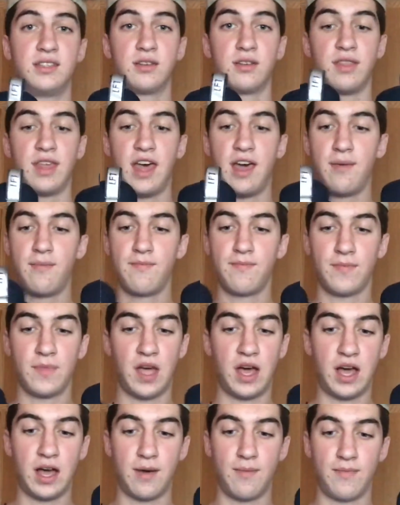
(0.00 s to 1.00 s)
are them.
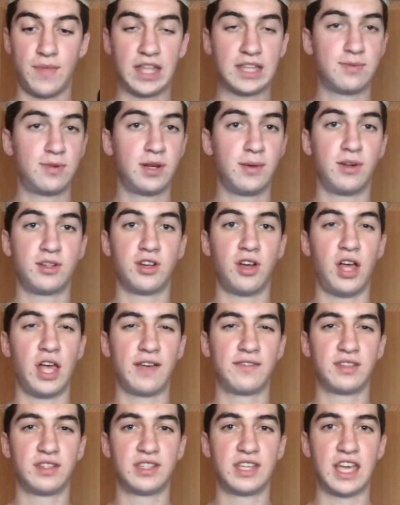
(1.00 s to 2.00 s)
That's pretty much all I
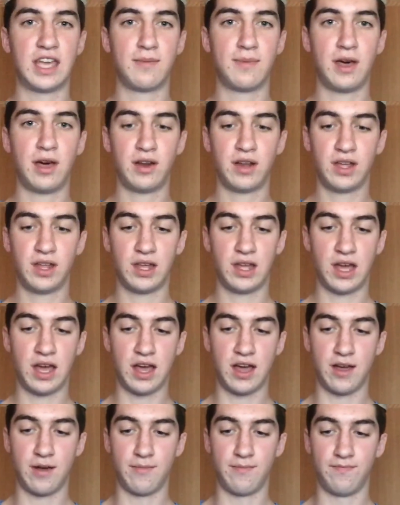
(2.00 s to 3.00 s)
have to say about it.
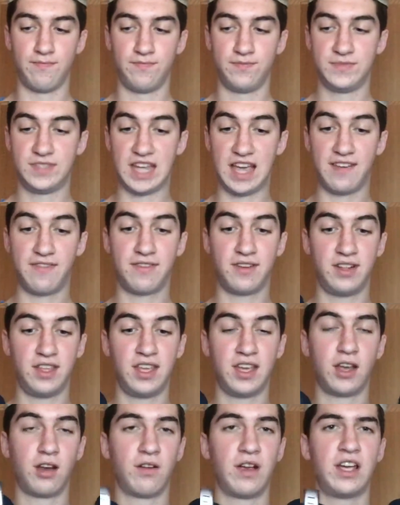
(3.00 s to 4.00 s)

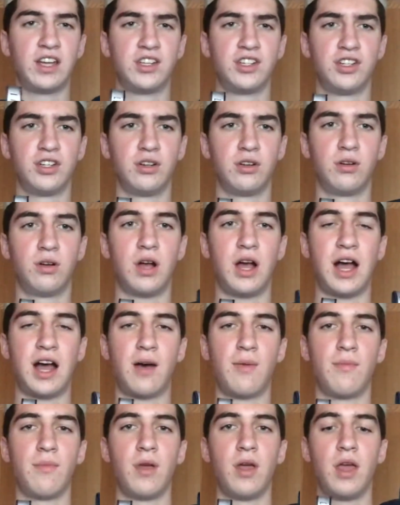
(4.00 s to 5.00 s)
Definitely a great shoe.
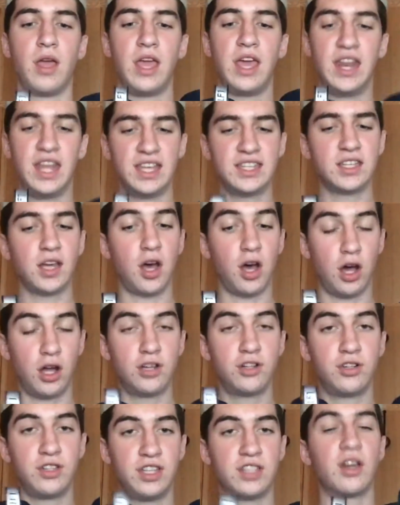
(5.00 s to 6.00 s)
It is
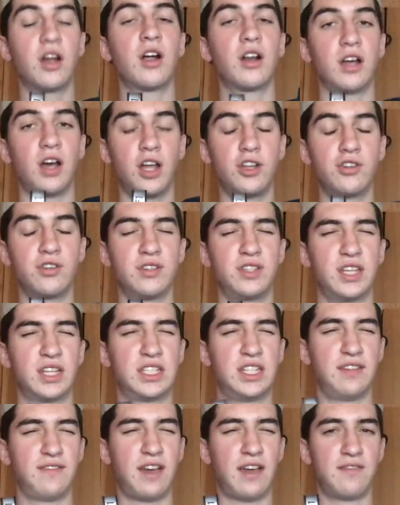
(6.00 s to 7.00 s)
these are
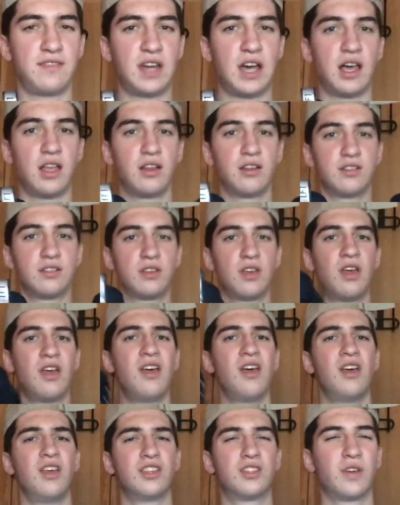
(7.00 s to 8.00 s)
$165,
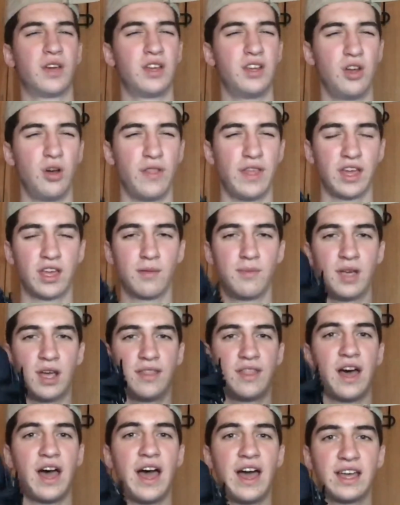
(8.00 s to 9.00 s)
so I know that could be on
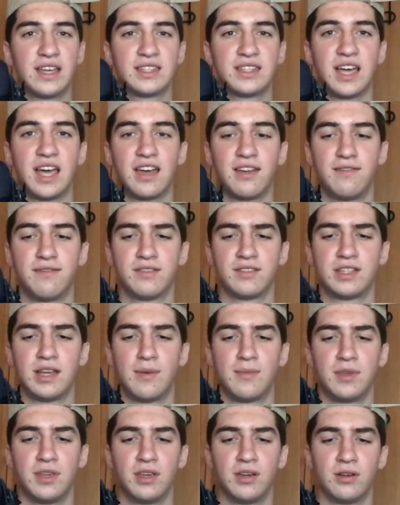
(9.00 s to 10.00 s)
the high side for
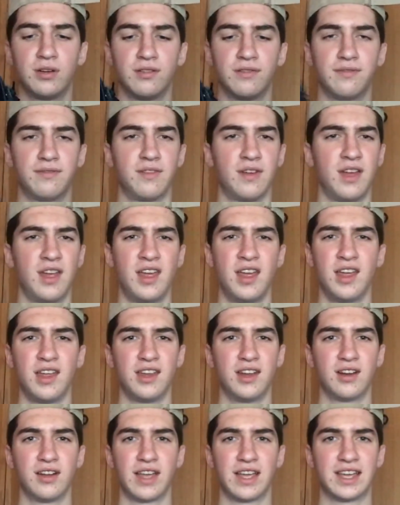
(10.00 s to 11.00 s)
some of you if
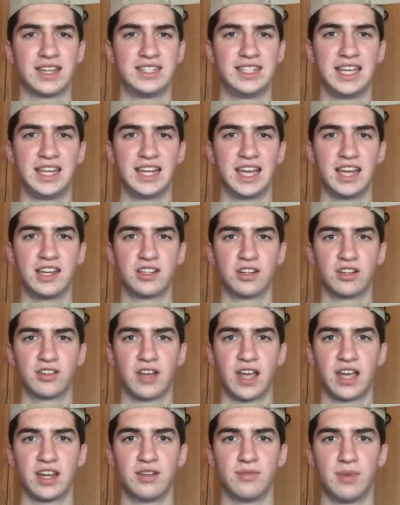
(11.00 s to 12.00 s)
you're like a teenager
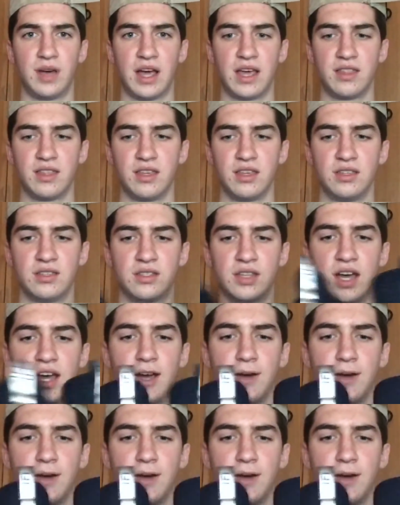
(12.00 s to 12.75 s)
trying to buy these.